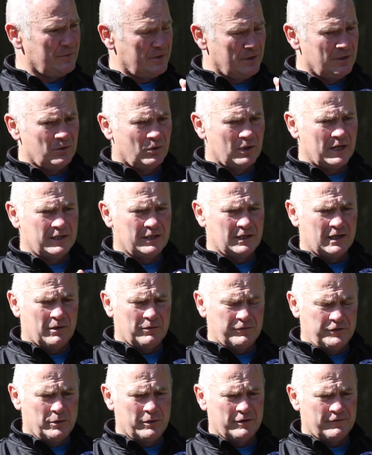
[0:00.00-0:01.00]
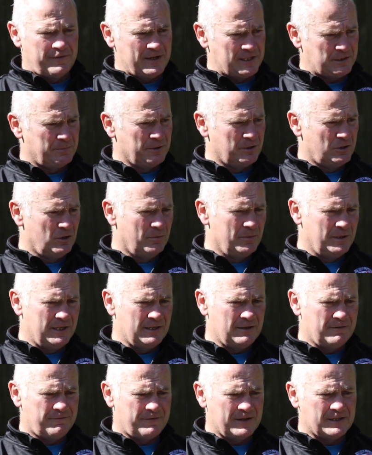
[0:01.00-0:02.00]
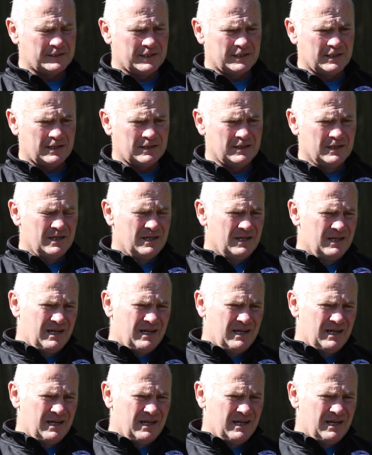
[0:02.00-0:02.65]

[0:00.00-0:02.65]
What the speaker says: You know, like, you know, if new investment coming in and things like that.